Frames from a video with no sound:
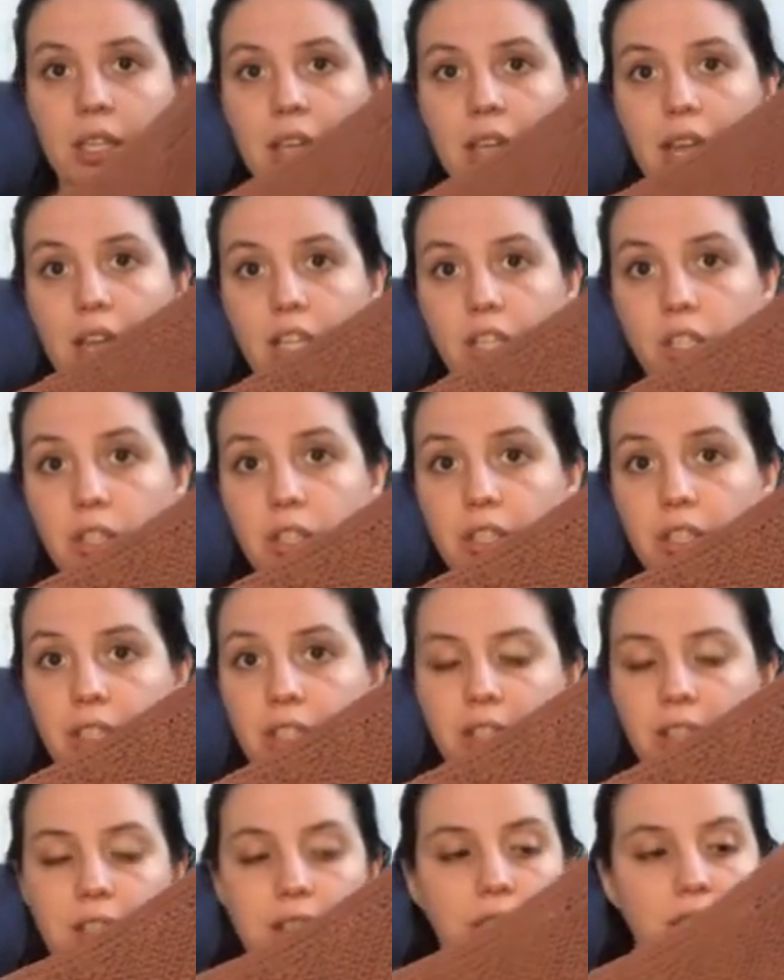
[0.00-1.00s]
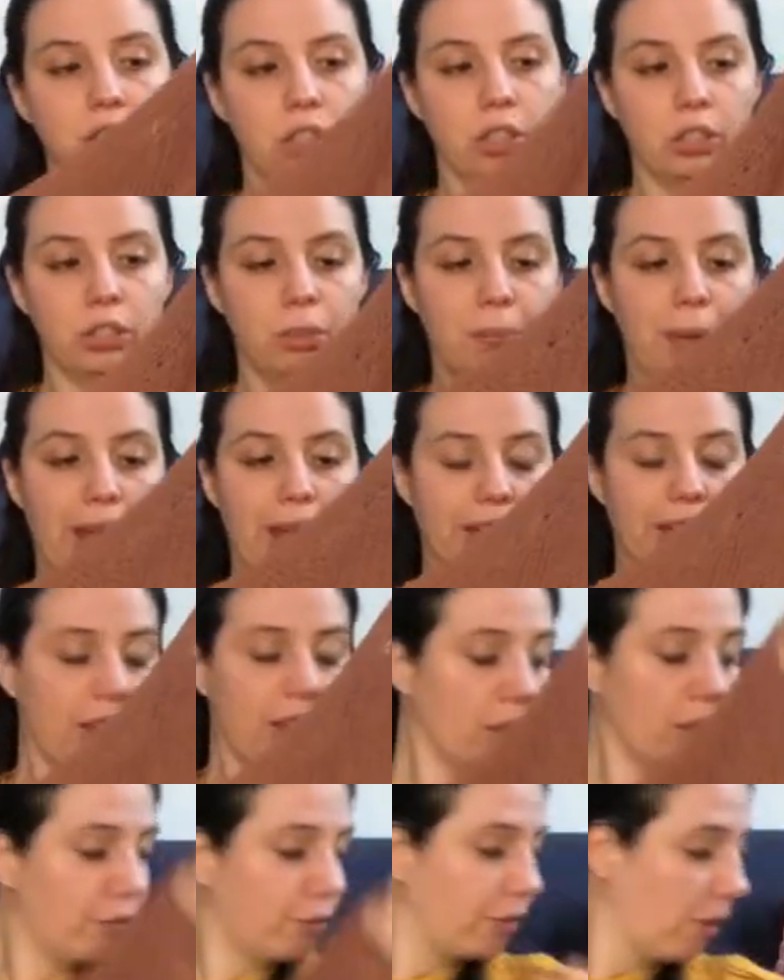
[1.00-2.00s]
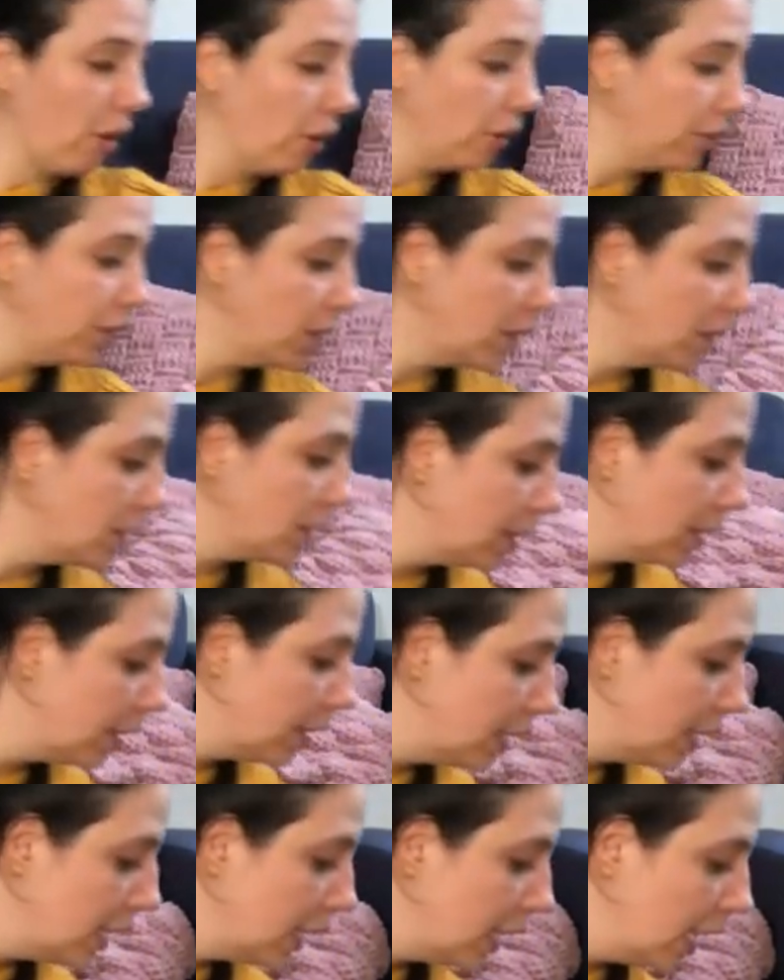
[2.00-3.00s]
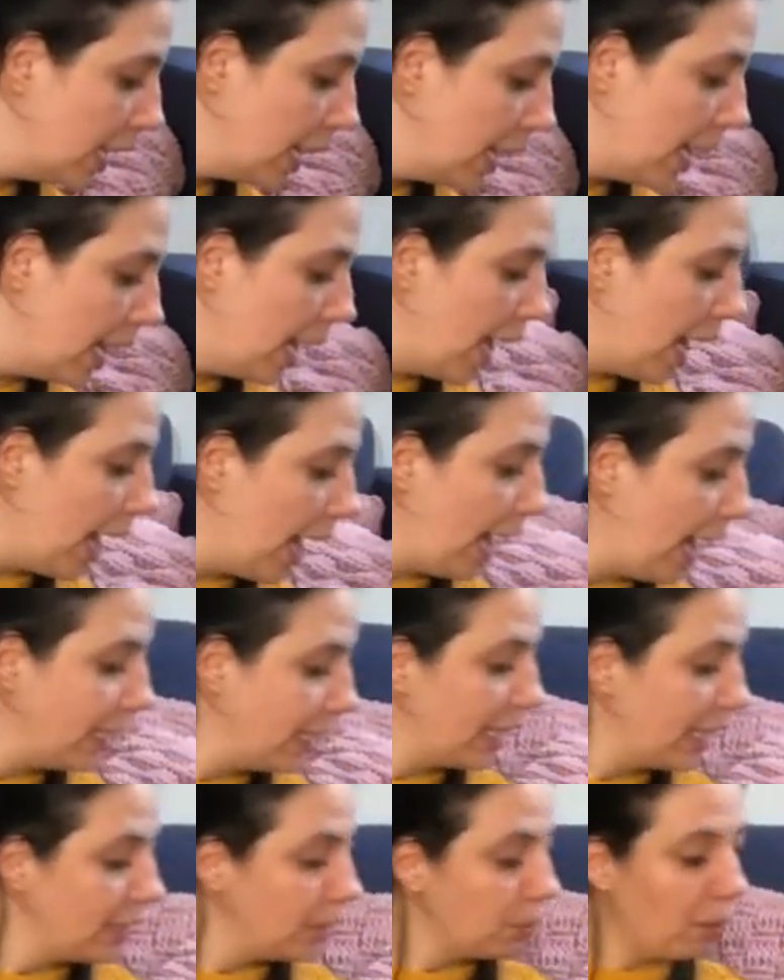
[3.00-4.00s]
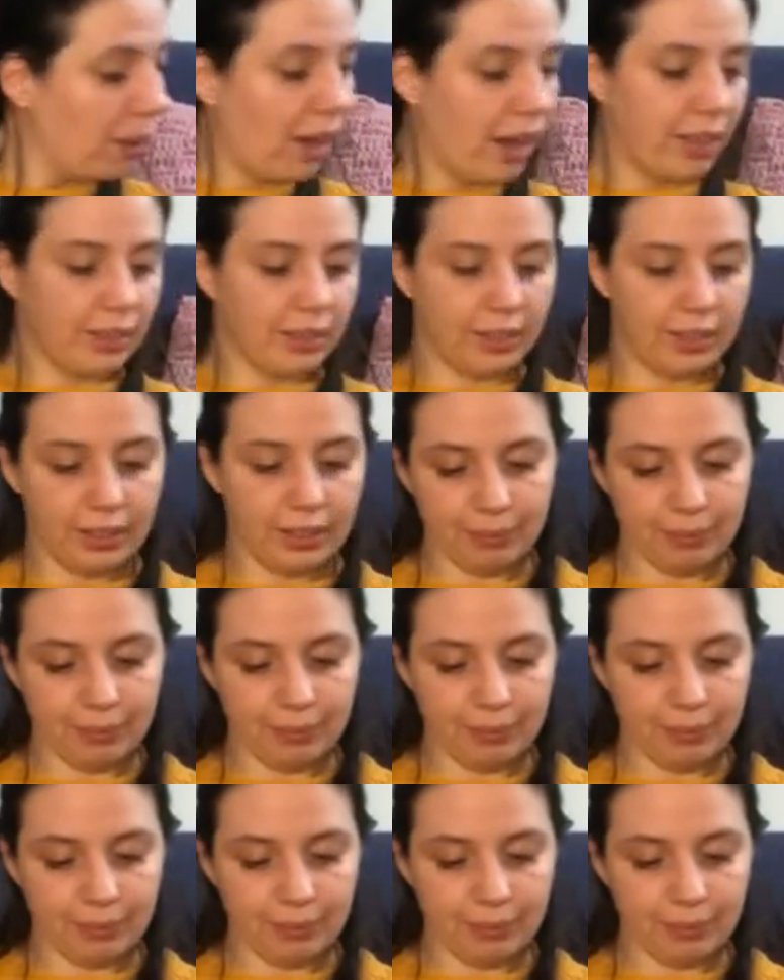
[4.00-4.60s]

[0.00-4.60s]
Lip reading: and join the back and the front. And guess what,